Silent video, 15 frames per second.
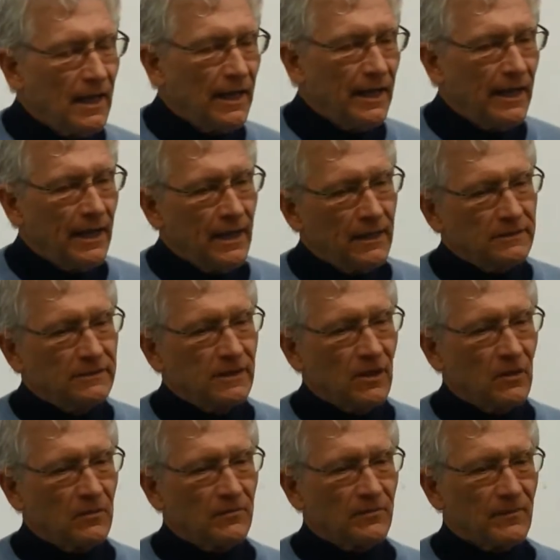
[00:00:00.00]
And
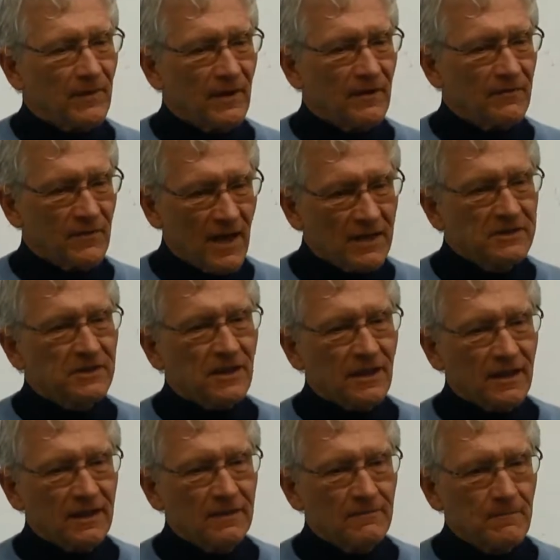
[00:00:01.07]
so
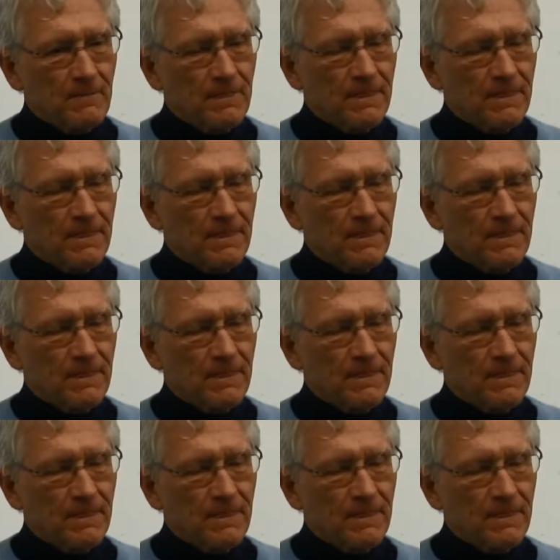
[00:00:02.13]
eventually